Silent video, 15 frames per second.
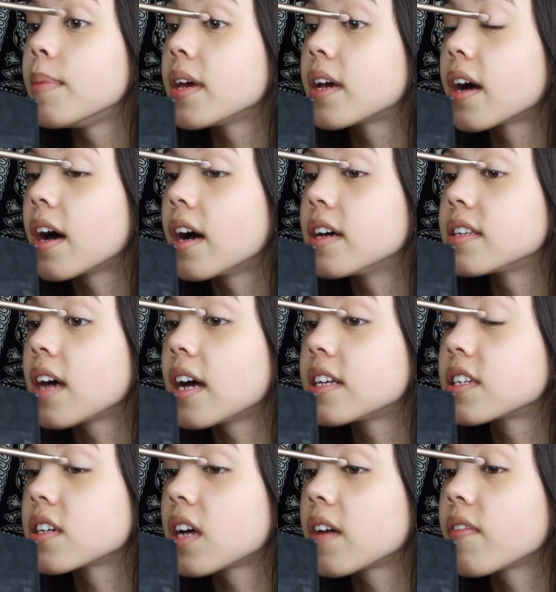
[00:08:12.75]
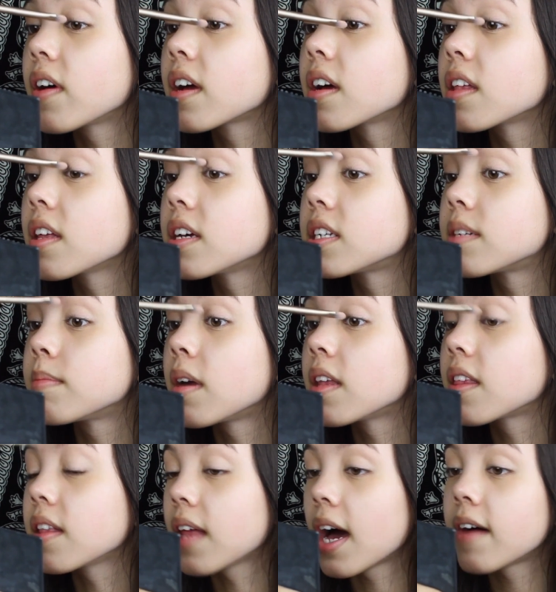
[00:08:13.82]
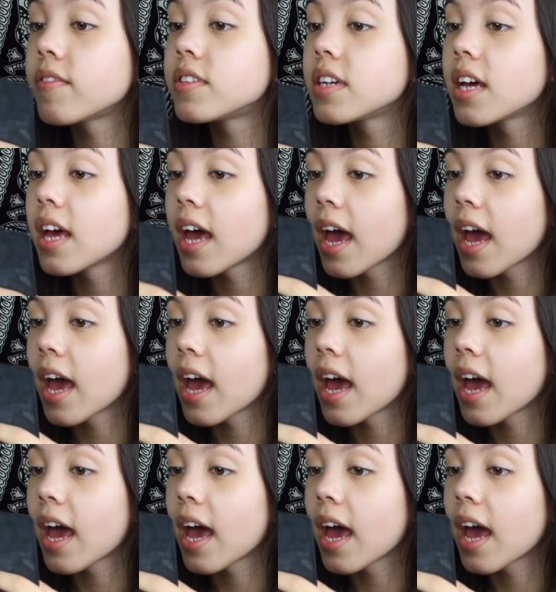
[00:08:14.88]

because I still have like at least a month left,